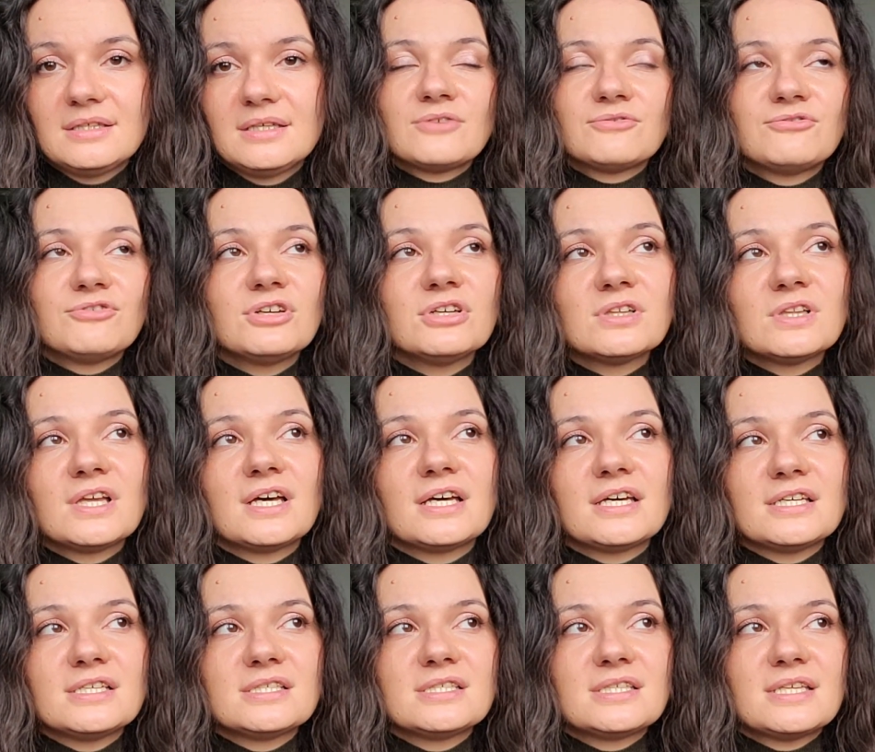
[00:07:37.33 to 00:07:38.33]
I
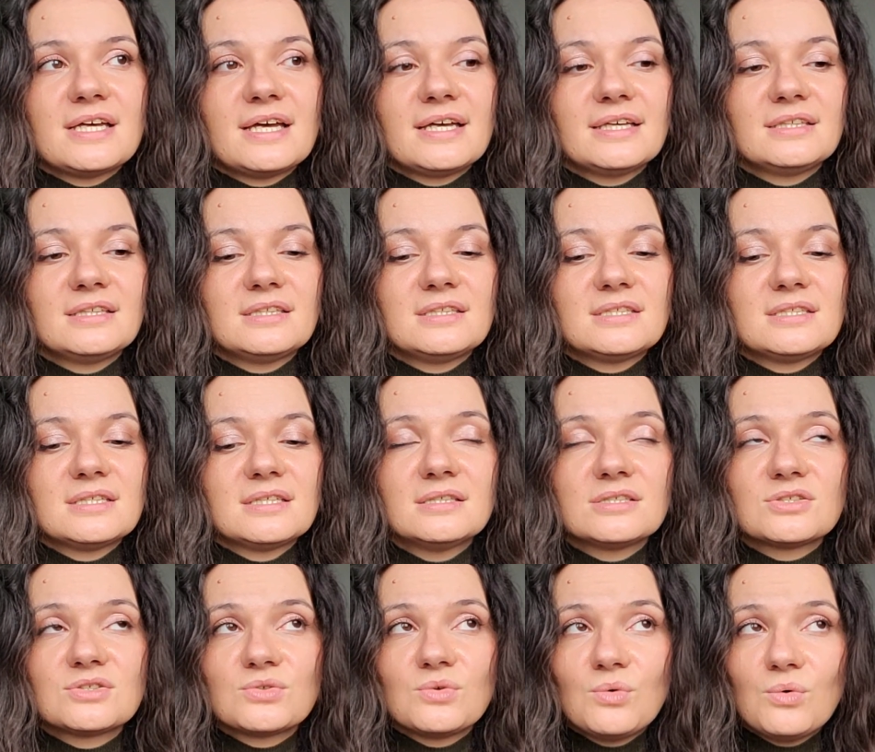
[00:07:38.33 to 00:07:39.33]
realized that the
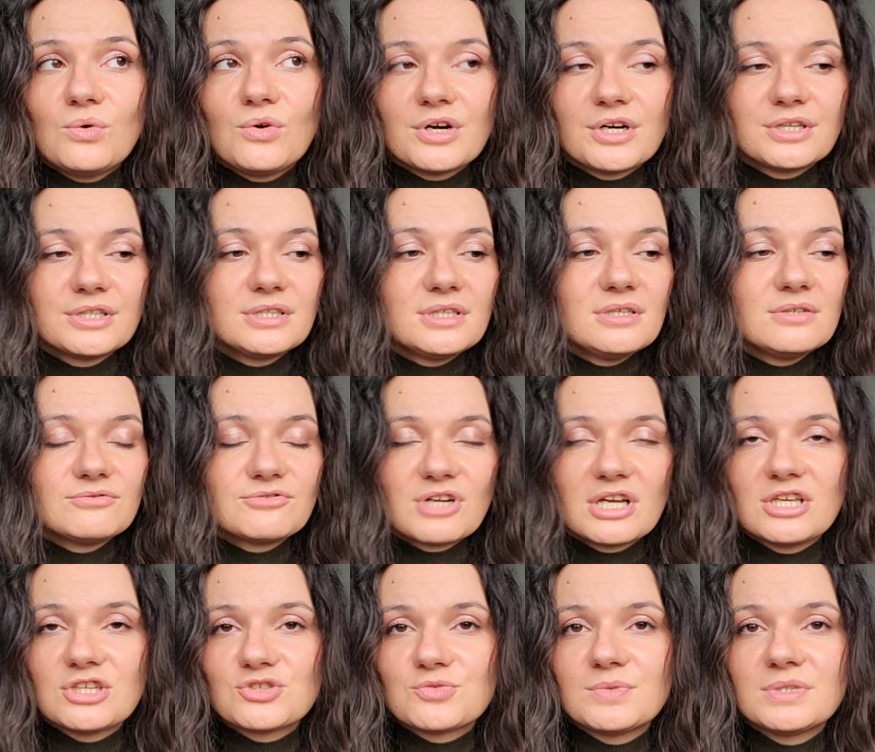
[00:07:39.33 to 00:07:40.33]
score, the
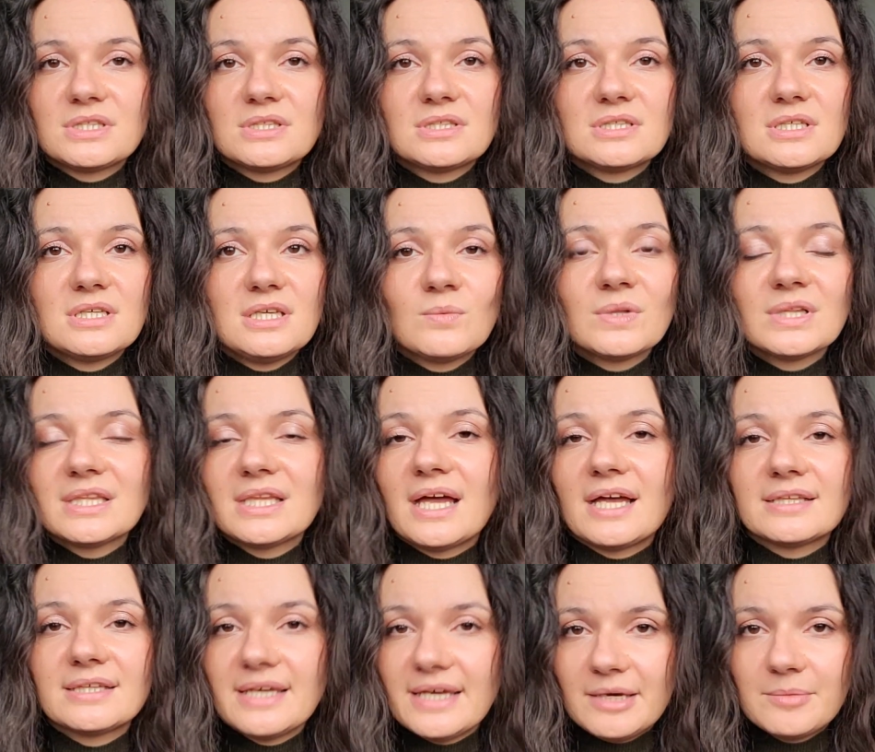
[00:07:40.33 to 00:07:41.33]
arrangement, it will
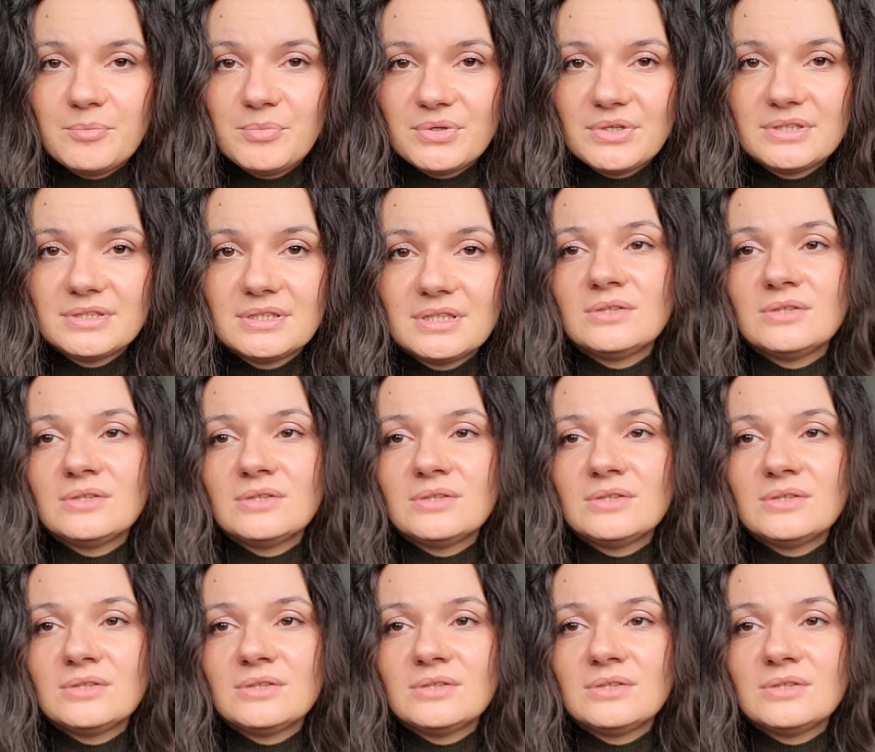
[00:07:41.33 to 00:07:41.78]
not happen.